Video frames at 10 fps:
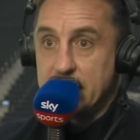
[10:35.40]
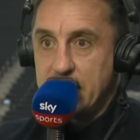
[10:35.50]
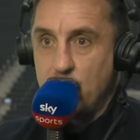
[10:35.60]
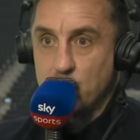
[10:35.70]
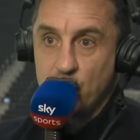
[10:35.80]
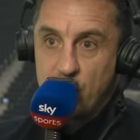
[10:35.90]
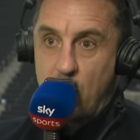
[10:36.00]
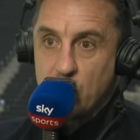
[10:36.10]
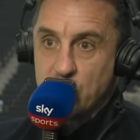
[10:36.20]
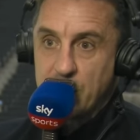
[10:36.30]
he was wondering
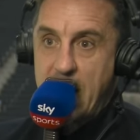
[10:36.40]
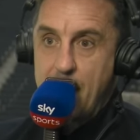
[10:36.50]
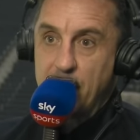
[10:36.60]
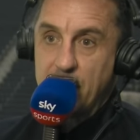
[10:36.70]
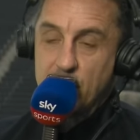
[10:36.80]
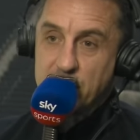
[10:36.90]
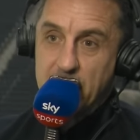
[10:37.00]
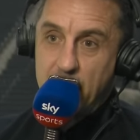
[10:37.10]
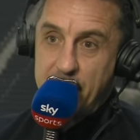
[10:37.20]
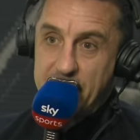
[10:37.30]
what was going to happen, and there was a
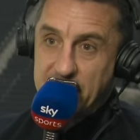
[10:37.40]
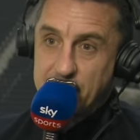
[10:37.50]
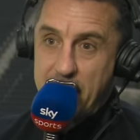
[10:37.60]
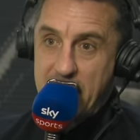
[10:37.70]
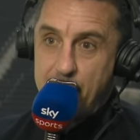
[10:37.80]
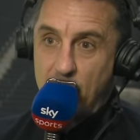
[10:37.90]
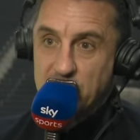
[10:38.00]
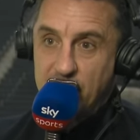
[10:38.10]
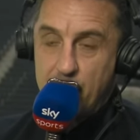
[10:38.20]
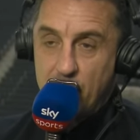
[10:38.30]
little bit of dismay
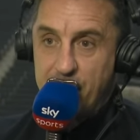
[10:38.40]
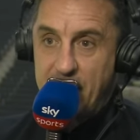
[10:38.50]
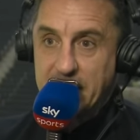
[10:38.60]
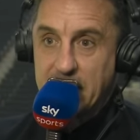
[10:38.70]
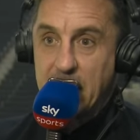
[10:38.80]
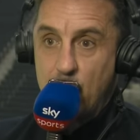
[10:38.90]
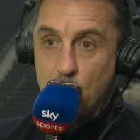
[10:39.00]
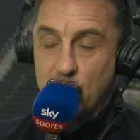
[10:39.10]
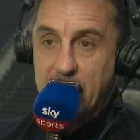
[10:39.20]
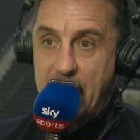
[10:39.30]
amongst Liverpool fans that they
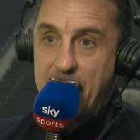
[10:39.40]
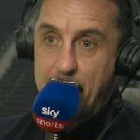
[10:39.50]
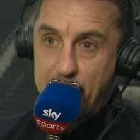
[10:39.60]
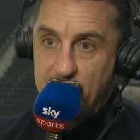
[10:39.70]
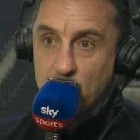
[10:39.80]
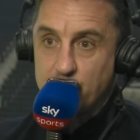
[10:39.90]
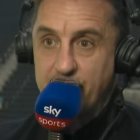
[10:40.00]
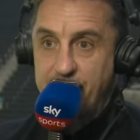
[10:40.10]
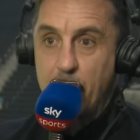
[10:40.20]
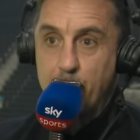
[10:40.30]
wouldn't get that, those
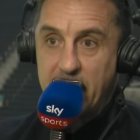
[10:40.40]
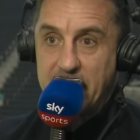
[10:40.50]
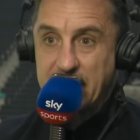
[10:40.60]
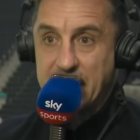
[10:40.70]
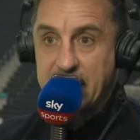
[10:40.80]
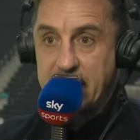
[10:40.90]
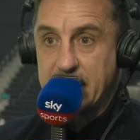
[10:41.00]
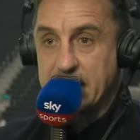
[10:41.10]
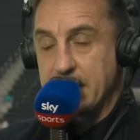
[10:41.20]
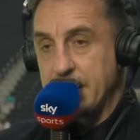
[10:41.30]
midfield players that they
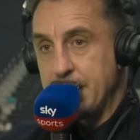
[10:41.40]
needed